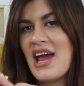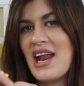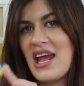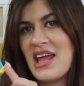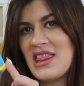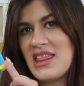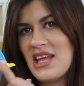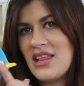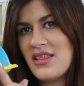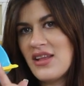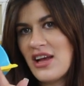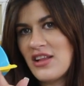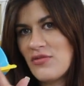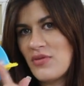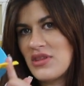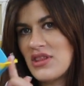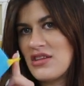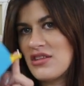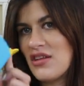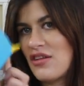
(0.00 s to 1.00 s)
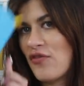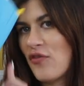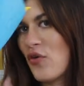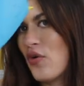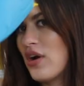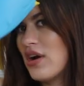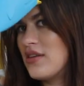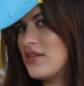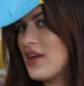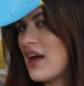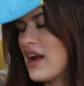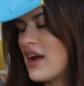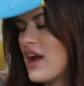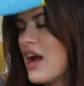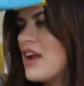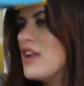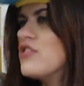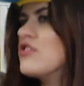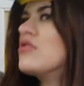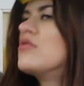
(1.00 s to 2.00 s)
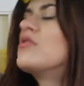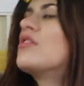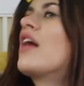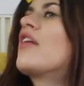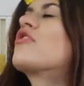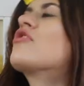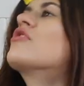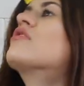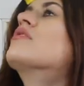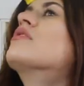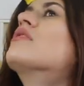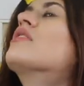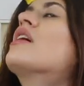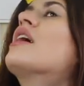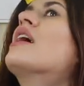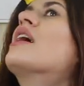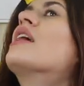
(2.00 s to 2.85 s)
and I think that's what this is for, is that it kind of just suctions